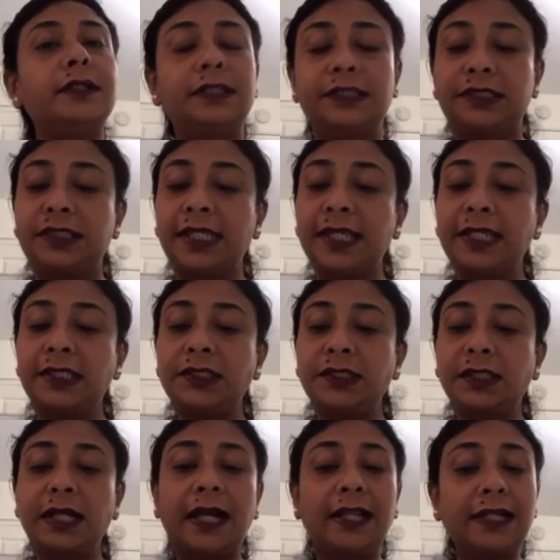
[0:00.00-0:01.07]
the
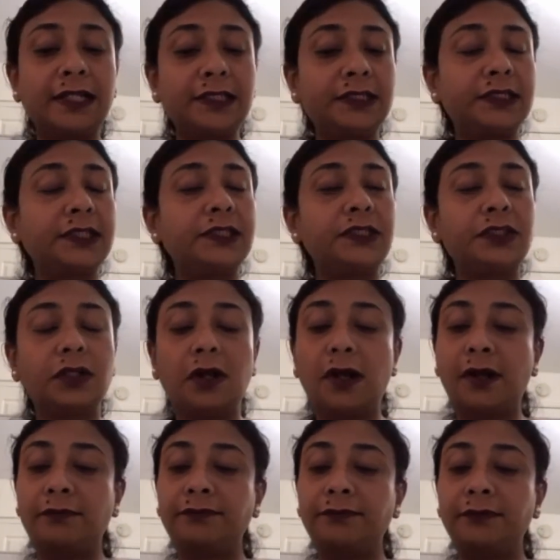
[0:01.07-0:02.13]
color change
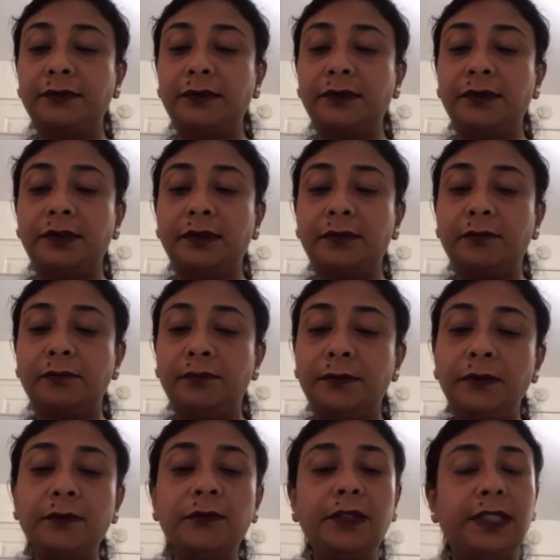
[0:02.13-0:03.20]
of
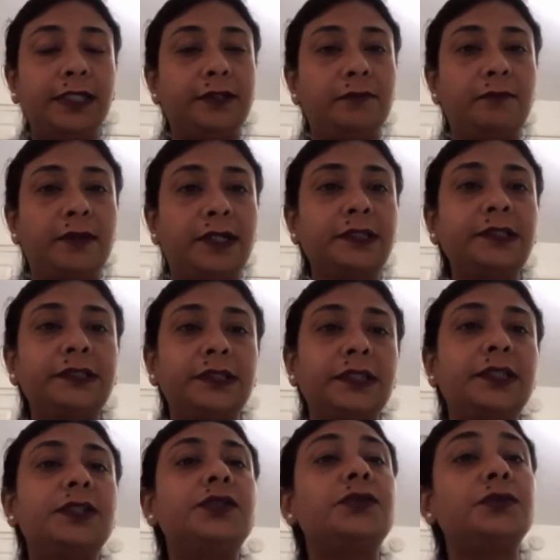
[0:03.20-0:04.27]
blue litmus
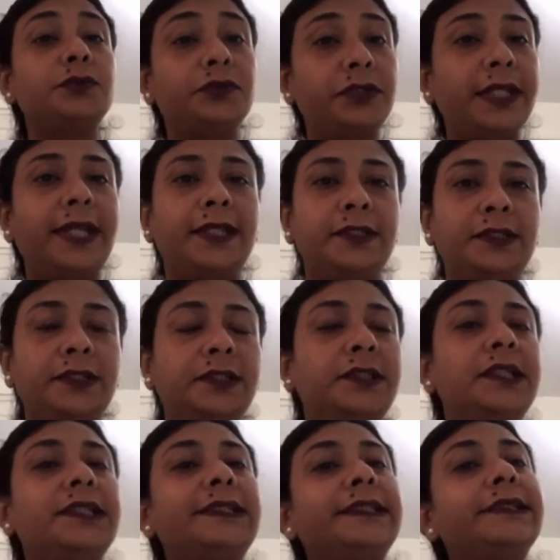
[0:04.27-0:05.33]
to red.
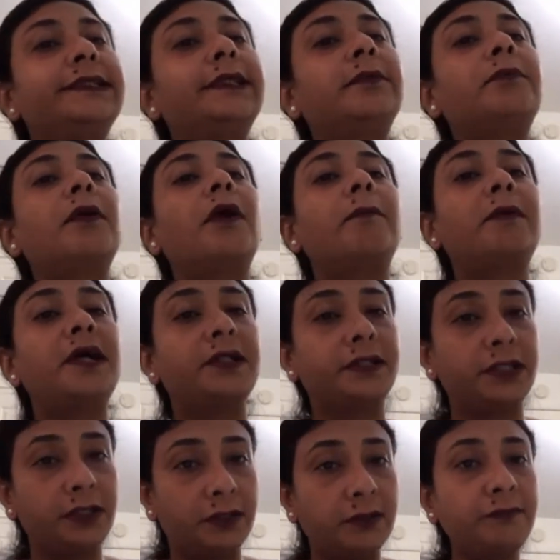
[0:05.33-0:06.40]
This is the
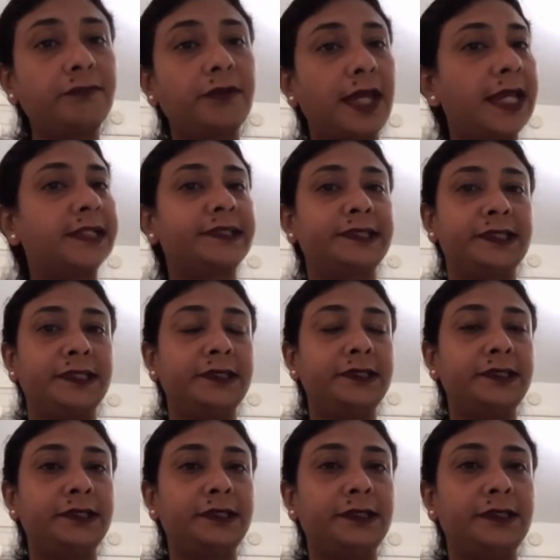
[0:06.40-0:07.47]
property of
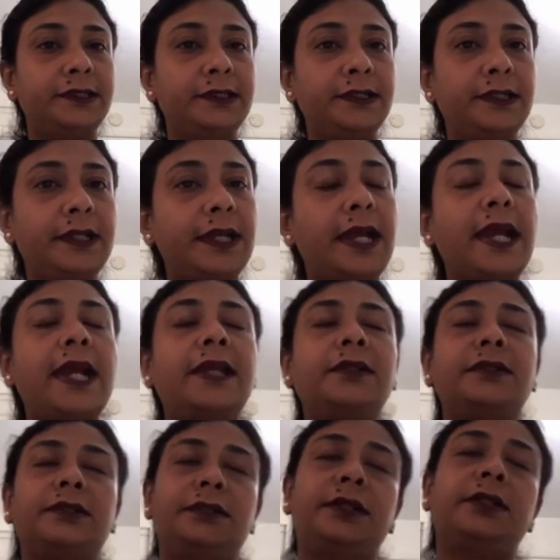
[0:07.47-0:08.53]
acid.
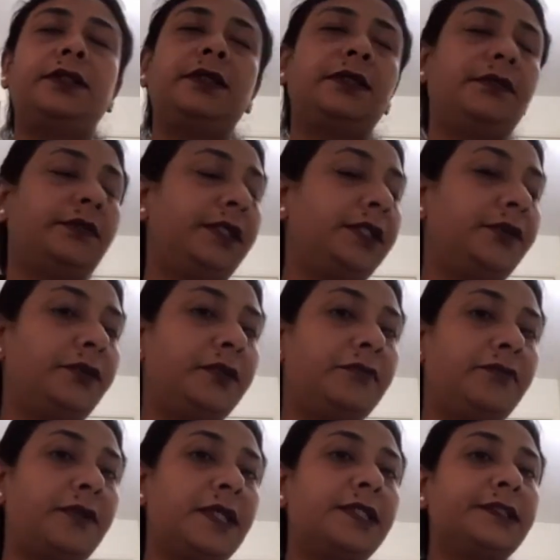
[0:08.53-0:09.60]
And in
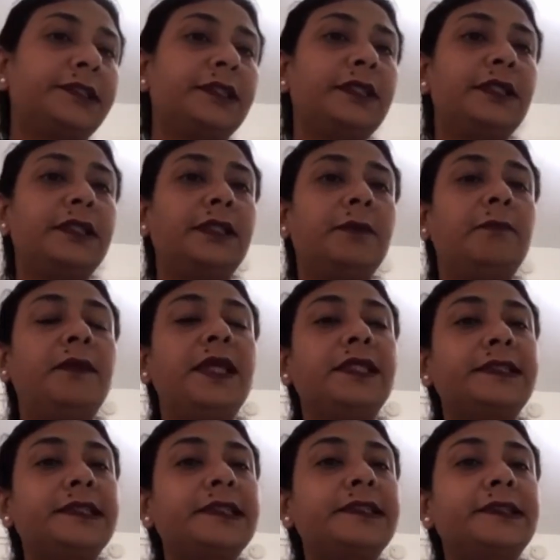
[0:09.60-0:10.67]
reverse, the
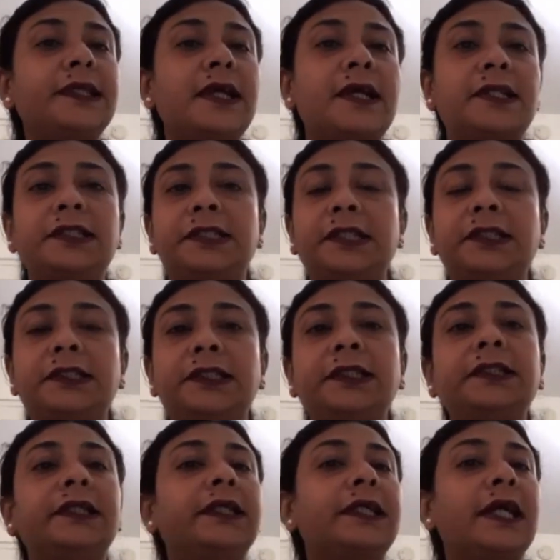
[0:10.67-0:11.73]
bases are
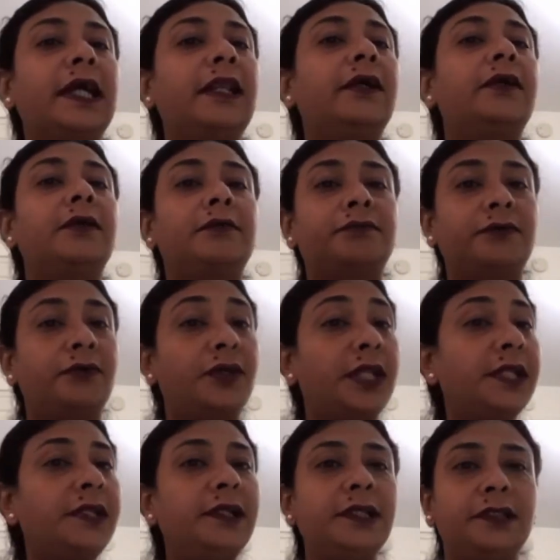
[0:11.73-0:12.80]
changing the color of
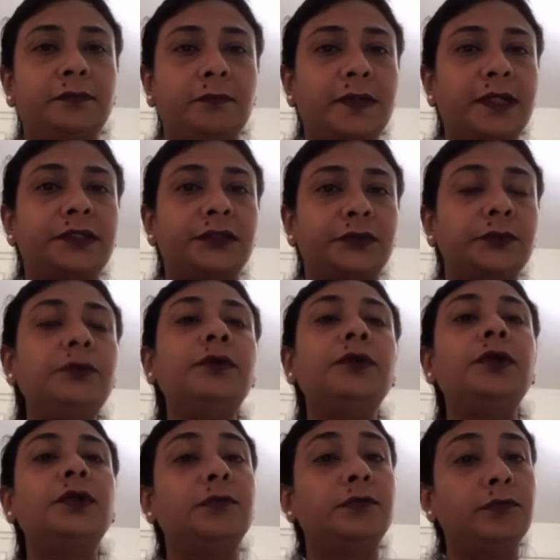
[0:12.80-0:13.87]
red litmus to
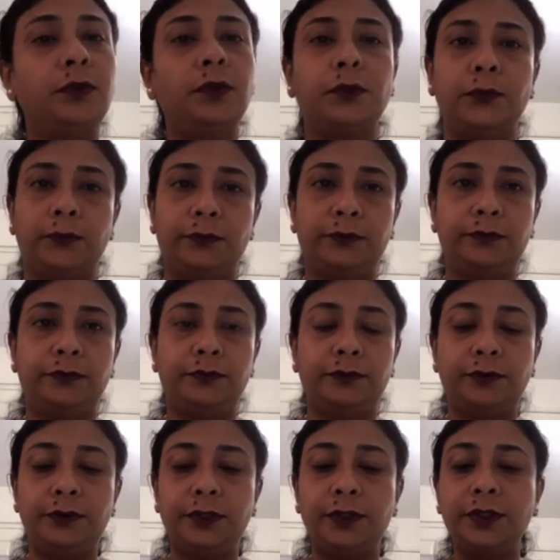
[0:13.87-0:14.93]
blue.
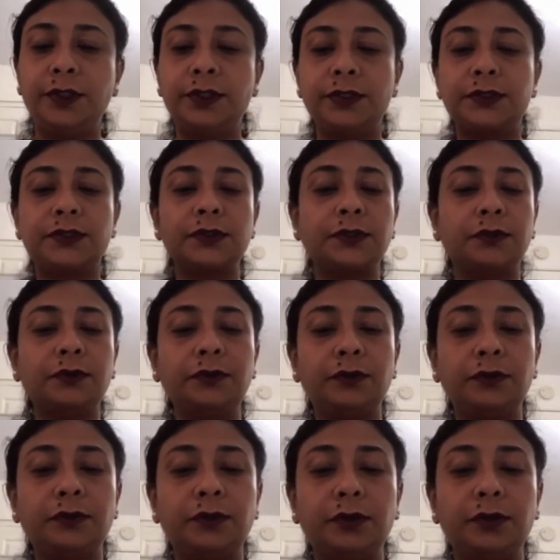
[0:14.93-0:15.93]
So,